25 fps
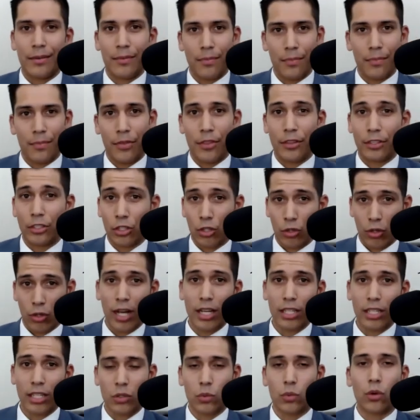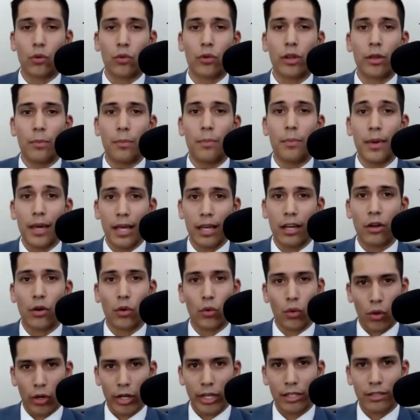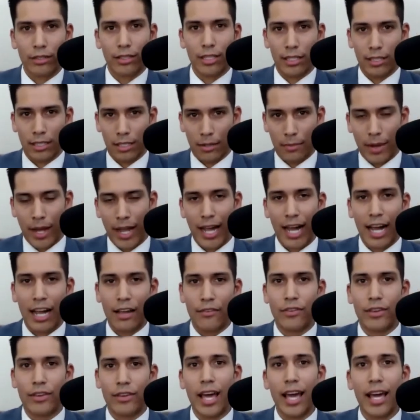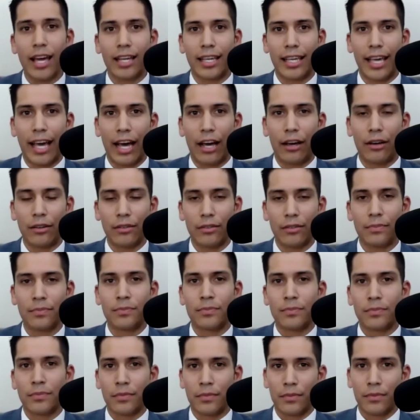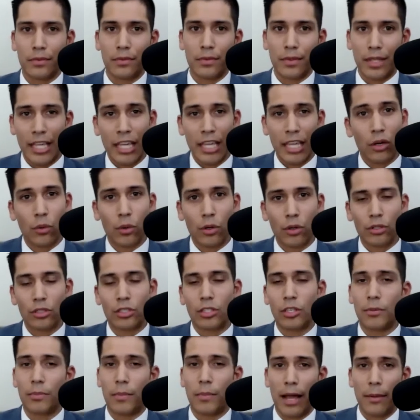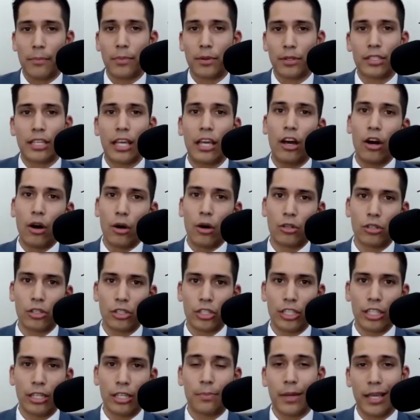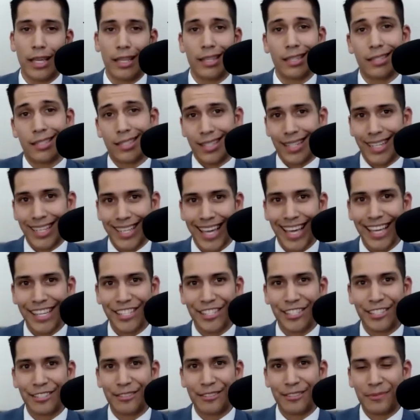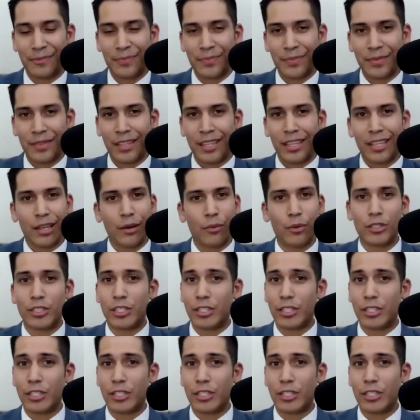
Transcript: the trust will remit a royalty to my IVA account equal to my percent ownership in the syndication, which is